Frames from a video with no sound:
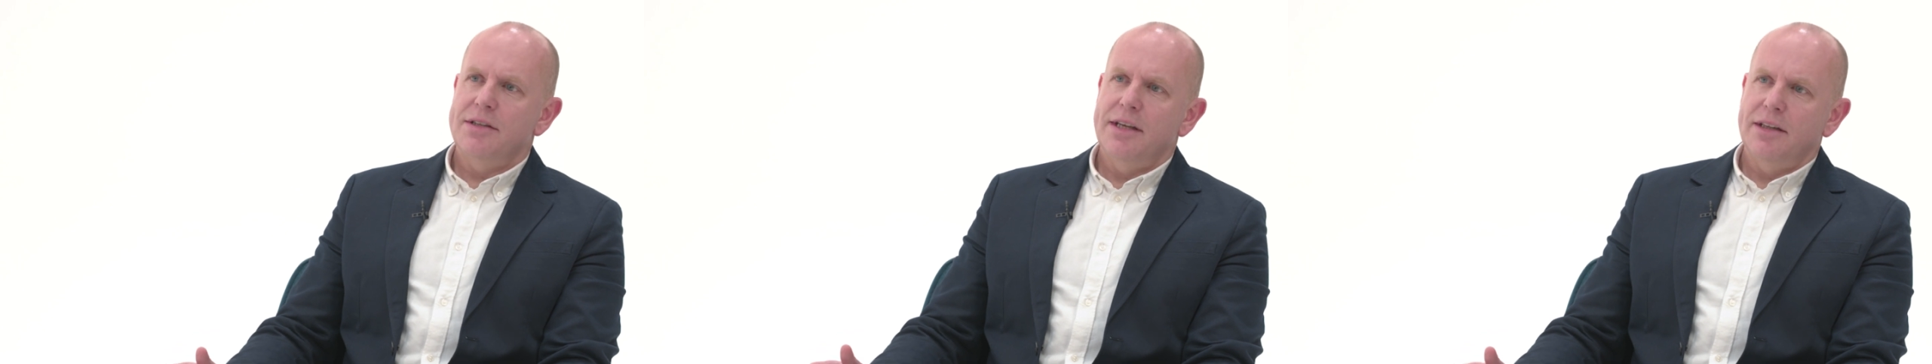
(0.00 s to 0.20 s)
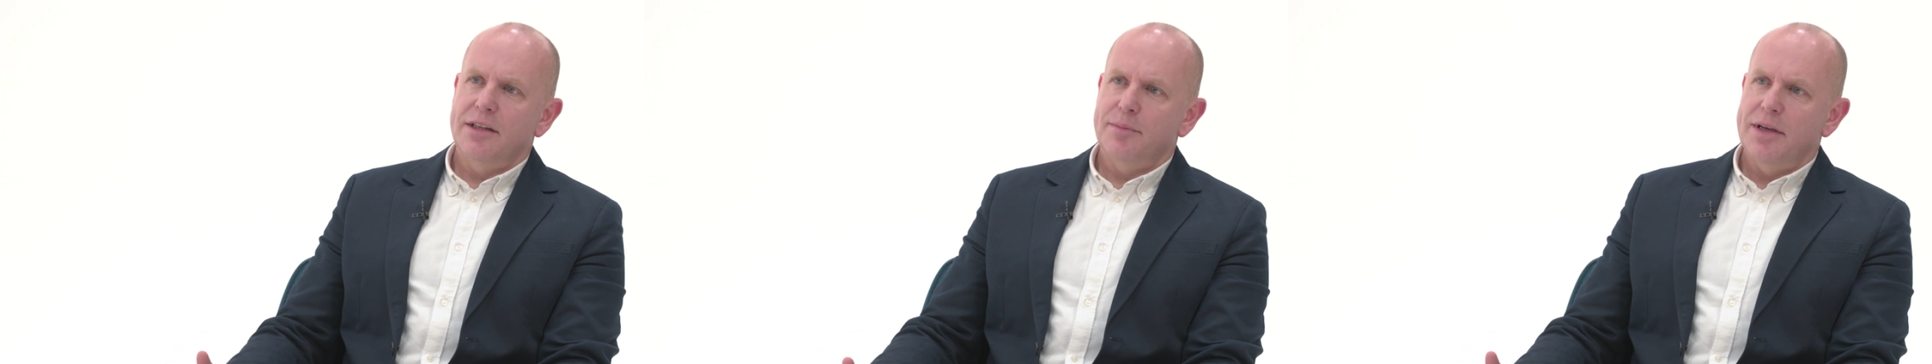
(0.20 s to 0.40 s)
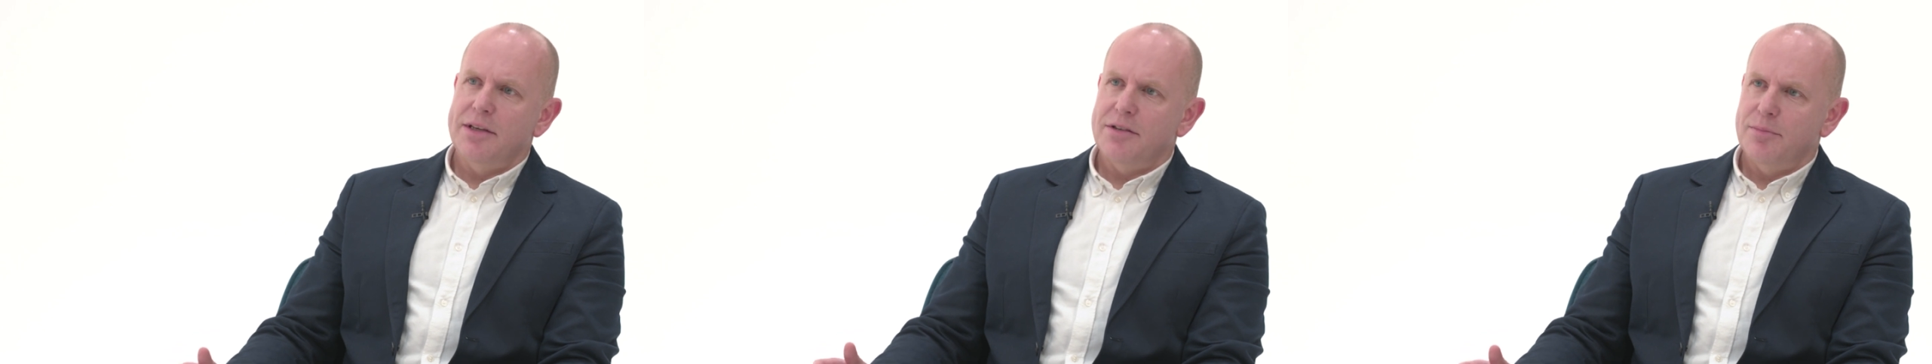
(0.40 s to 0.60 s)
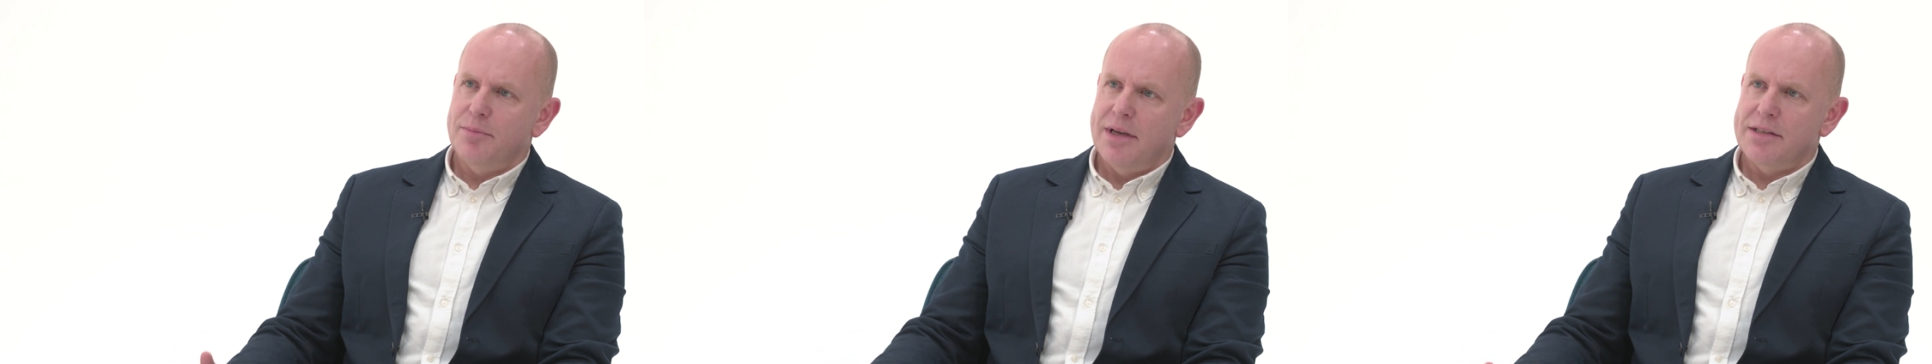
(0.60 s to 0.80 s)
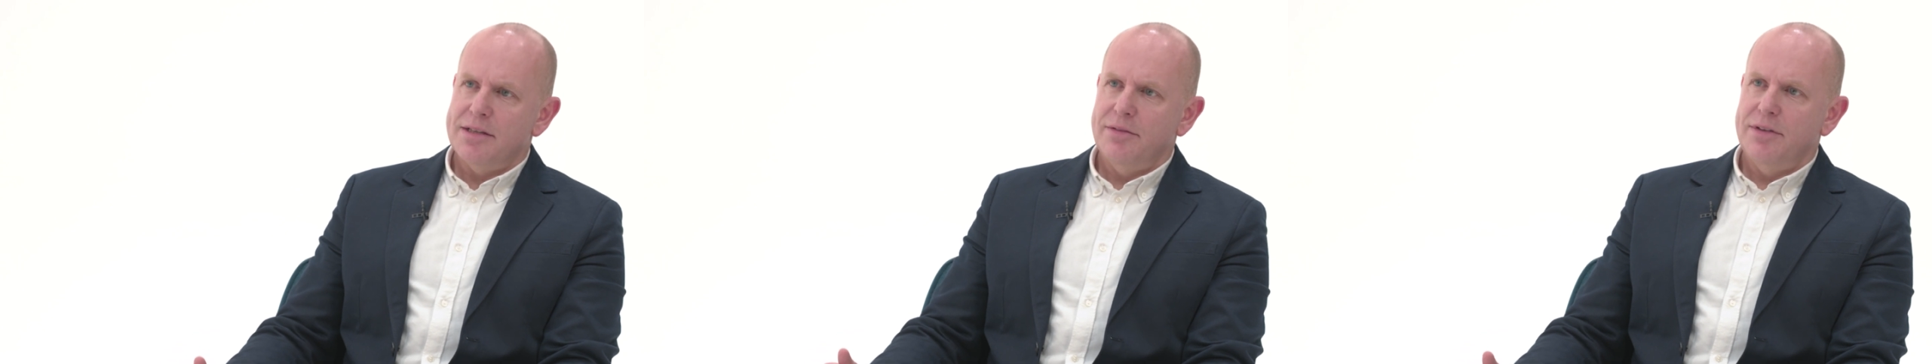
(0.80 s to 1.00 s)
thing that makes a
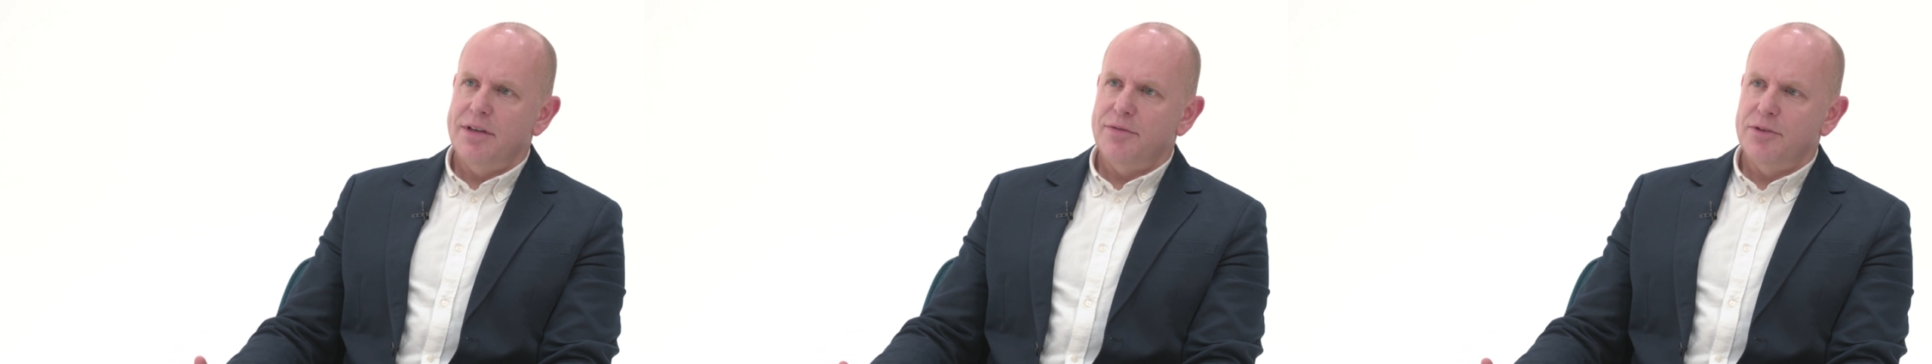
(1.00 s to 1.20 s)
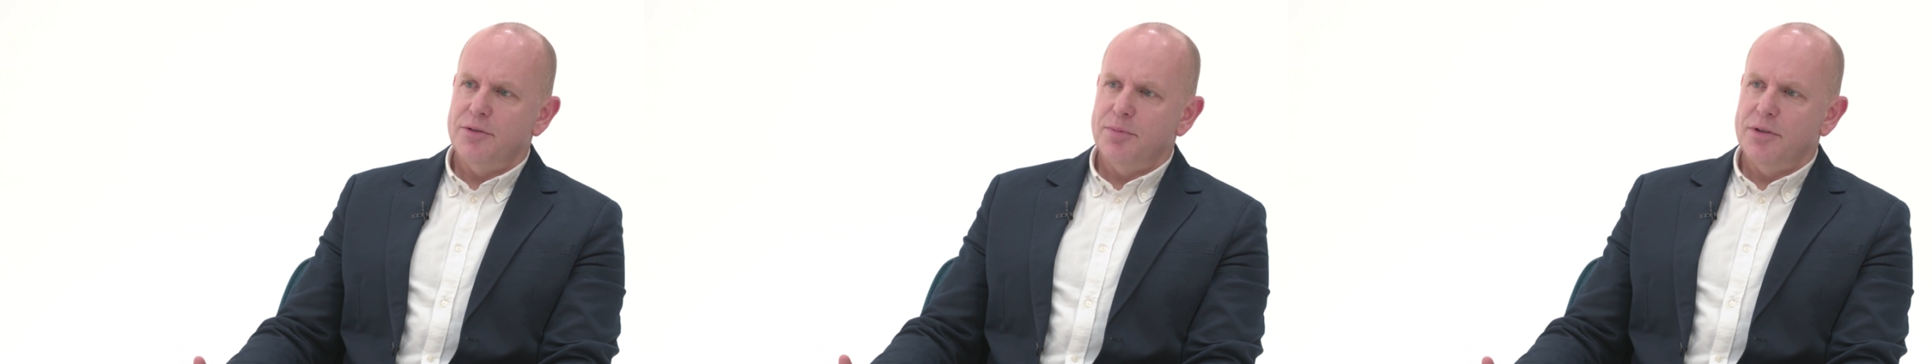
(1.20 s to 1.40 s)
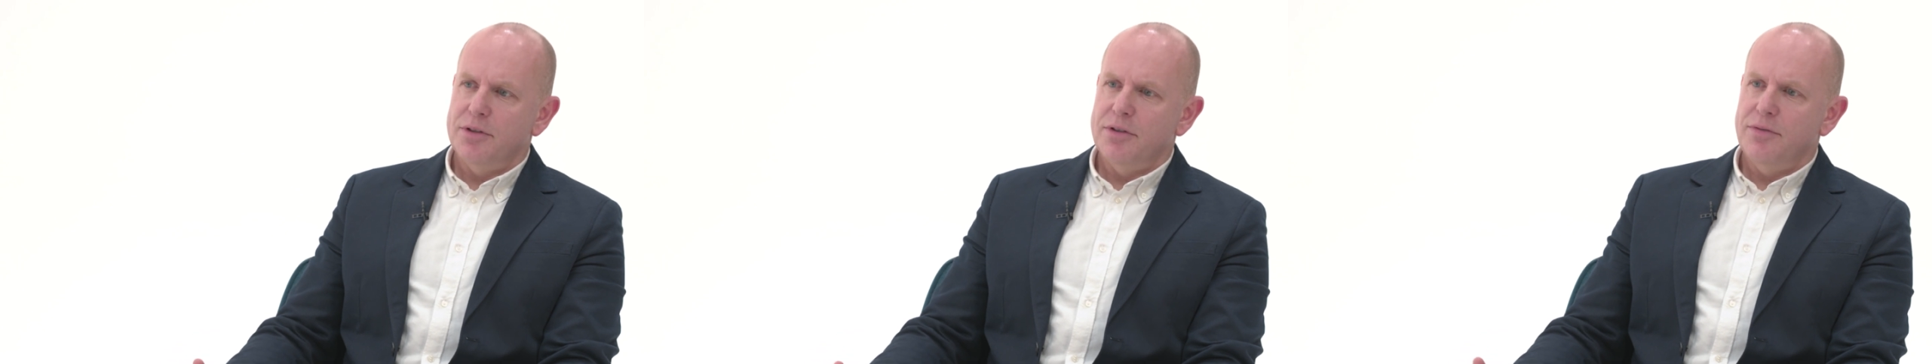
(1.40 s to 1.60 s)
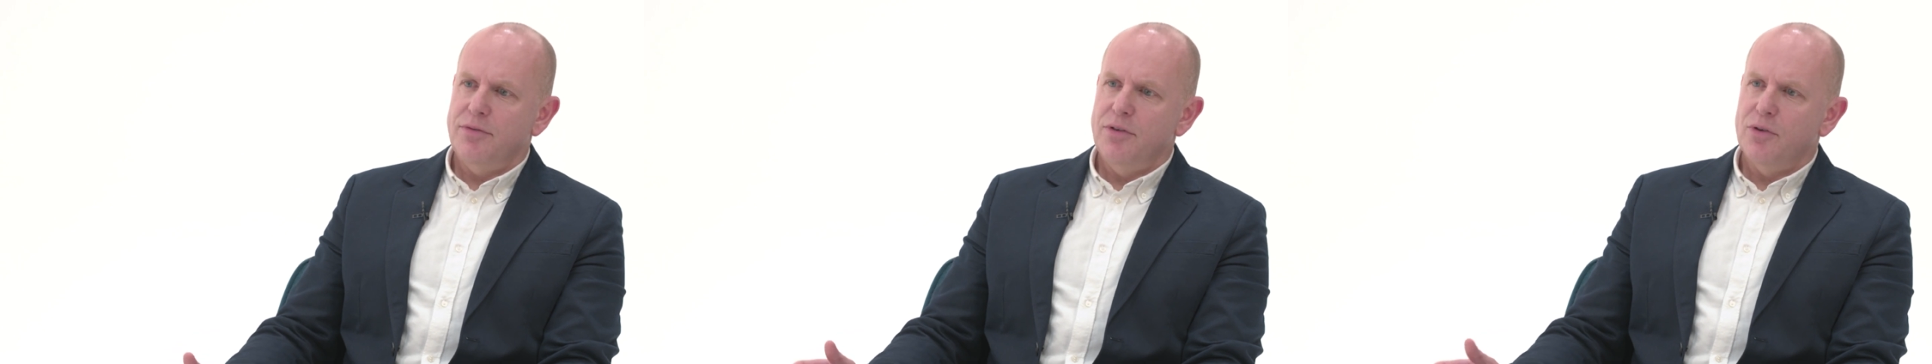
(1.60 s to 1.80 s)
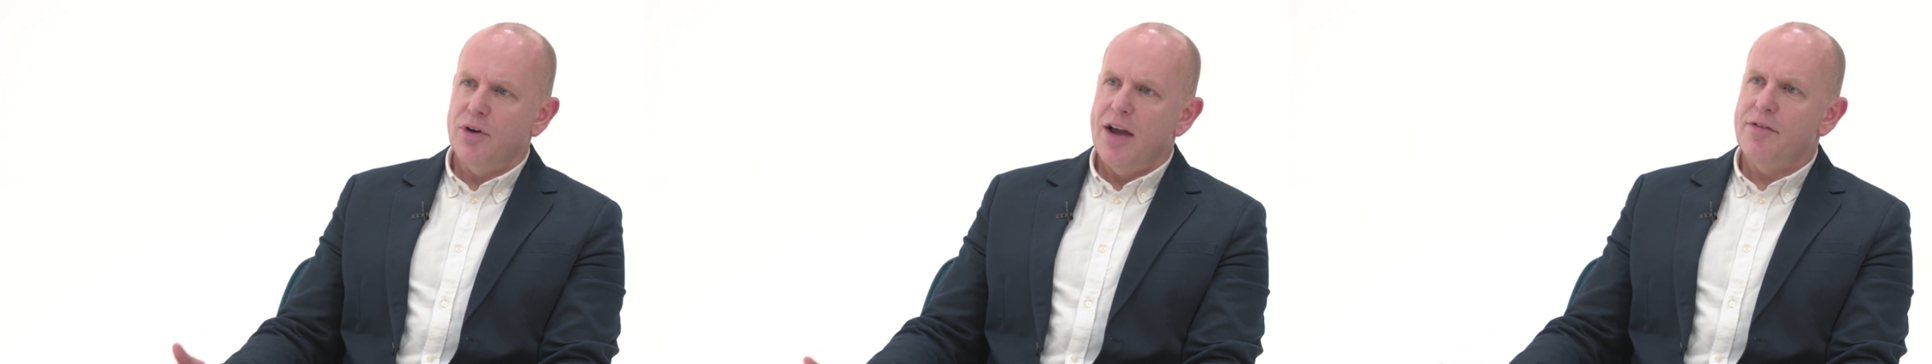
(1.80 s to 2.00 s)
massive difference because if
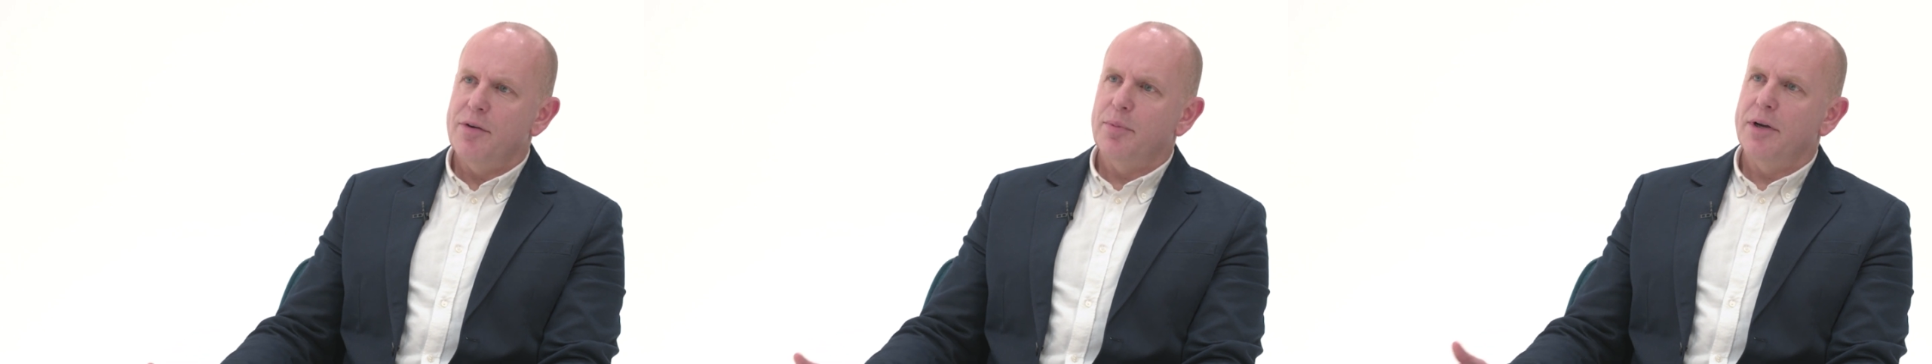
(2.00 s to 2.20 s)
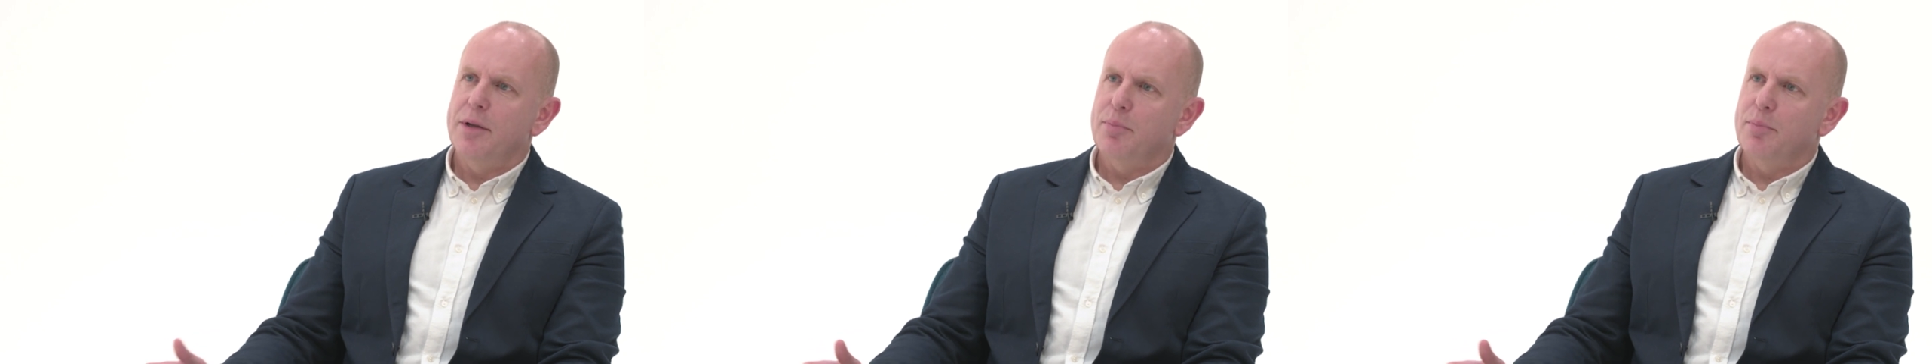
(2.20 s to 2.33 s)
you've got everybody